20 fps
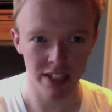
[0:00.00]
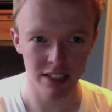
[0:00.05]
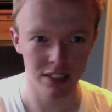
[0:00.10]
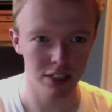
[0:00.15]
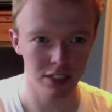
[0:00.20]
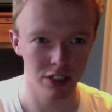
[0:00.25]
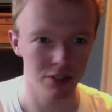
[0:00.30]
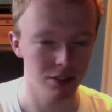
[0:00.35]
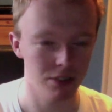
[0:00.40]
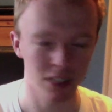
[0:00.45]

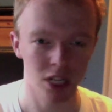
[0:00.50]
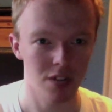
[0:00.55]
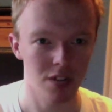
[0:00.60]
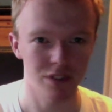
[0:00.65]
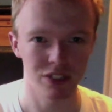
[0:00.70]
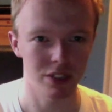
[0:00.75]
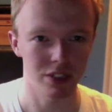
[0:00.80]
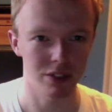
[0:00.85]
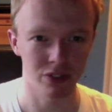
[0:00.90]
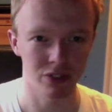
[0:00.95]
don't start
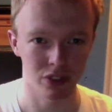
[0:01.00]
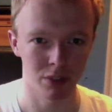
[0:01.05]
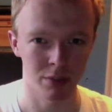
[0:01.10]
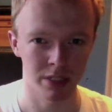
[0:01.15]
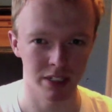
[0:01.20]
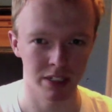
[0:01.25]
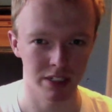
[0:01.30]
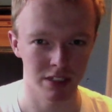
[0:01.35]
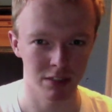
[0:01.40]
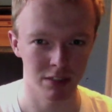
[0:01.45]
with a
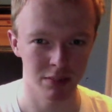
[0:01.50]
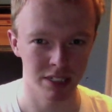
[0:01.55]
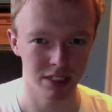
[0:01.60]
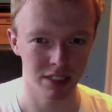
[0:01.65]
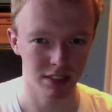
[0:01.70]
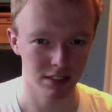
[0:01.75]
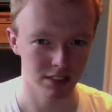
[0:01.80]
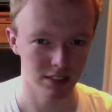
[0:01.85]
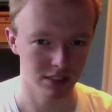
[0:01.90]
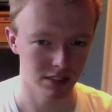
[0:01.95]
showstopper. You know what I mean?
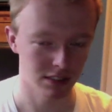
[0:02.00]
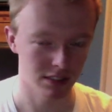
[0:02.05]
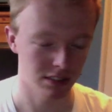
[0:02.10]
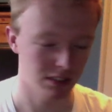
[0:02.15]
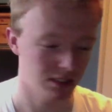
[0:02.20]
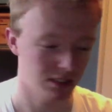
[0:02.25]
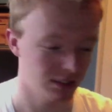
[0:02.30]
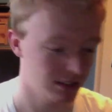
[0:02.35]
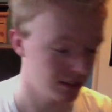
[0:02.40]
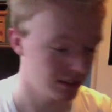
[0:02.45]

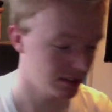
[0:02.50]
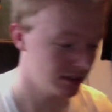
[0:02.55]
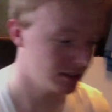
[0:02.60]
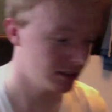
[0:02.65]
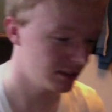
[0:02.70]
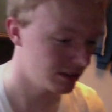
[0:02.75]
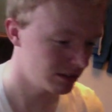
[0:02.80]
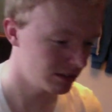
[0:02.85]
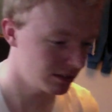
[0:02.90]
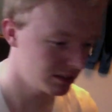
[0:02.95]

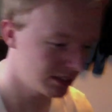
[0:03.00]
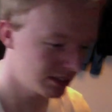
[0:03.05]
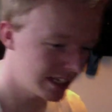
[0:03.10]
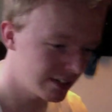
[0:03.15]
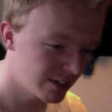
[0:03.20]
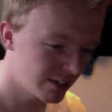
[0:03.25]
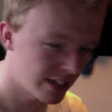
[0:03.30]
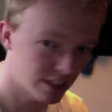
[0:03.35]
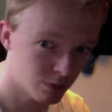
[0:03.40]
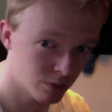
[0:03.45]

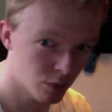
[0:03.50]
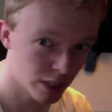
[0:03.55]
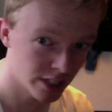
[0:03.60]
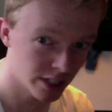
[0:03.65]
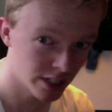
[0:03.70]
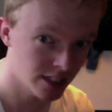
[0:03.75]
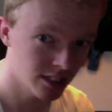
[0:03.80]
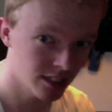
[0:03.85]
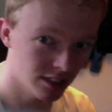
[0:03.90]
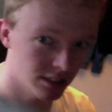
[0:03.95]
Well, that's
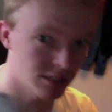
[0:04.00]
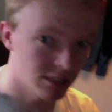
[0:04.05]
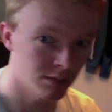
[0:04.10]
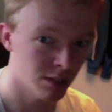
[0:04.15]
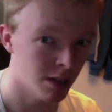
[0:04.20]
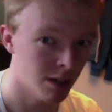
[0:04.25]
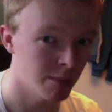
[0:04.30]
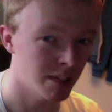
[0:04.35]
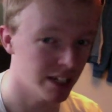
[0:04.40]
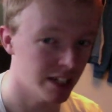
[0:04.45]
one.
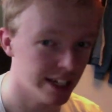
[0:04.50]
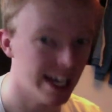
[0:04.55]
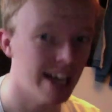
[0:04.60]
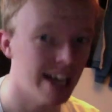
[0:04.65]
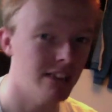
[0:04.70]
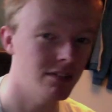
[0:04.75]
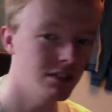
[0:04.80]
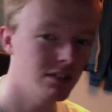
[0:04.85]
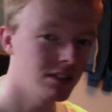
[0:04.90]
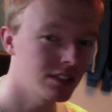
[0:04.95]
I'm going to
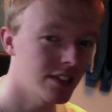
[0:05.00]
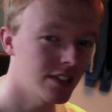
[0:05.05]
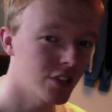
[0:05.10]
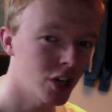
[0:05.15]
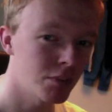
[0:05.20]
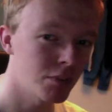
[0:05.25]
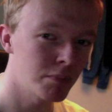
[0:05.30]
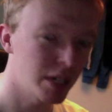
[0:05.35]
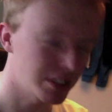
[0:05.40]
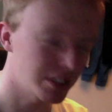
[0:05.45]
count because I've got
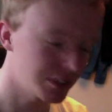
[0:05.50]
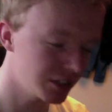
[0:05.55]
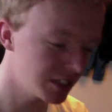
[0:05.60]
a bunch of